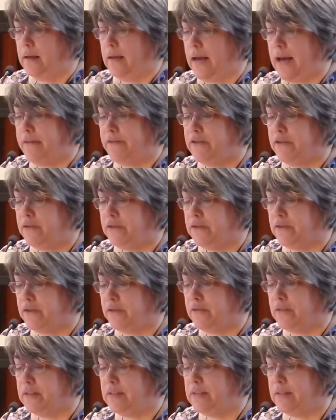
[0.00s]
After the
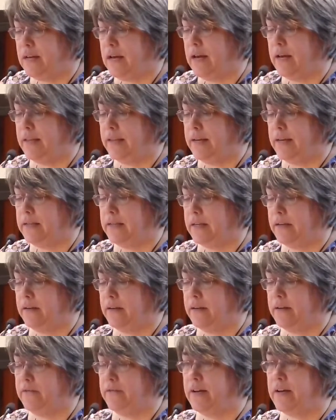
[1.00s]
service, I'd like
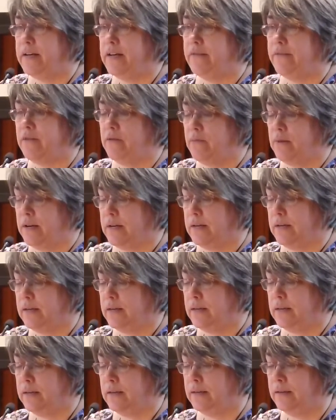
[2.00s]
to invite
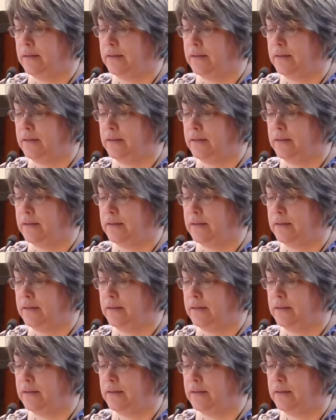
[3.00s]
everyone